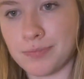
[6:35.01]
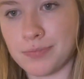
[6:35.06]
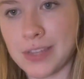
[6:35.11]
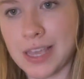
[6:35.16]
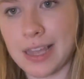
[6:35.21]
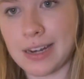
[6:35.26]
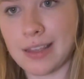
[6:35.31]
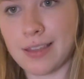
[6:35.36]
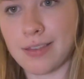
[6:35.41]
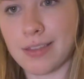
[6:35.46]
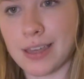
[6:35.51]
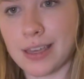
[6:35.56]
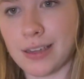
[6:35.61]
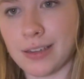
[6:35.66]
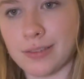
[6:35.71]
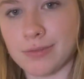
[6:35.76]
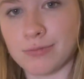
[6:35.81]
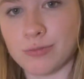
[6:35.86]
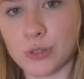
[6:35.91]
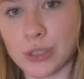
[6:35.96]

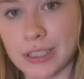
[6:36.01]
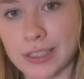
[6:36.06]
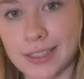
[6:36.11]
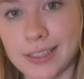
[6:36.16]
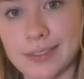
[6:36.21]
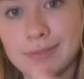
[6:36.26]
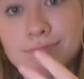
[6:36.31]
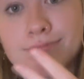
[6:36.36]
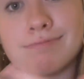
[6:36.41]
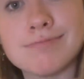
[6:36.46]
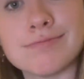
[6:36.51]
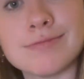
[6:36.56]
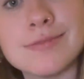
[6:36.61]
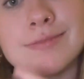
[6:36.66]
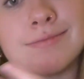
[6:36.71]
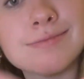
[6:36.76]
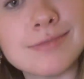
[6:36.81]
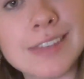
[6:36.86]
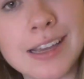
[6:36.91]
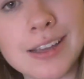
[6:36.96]
anything really
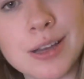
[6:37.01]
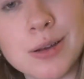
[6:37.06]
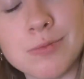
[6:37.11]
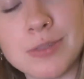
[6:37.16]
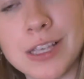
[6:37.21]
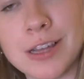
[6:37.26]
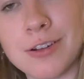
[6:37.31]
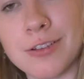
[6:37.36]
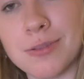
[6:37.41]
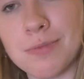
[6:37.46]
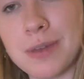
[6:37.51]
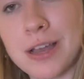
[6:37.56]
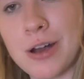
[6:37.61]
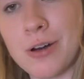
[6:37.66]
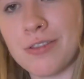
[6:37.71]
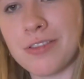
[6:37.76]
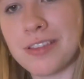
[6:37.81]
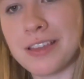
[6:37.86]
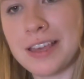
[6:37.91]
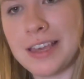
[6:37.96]
that comes out of the
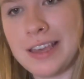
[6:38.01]
mouth,